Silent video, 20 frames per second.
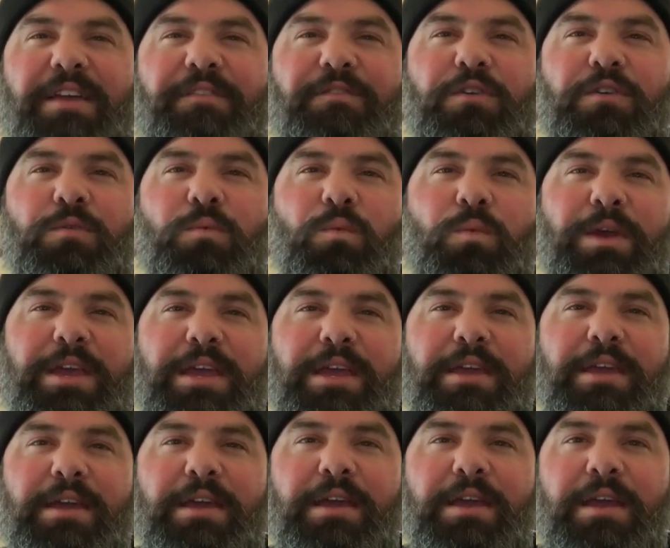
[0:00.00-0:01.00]
every
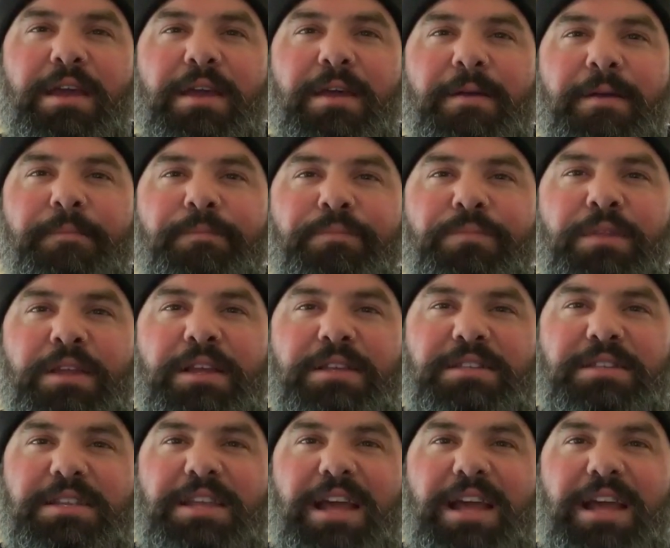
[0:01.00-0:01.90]
week? Is the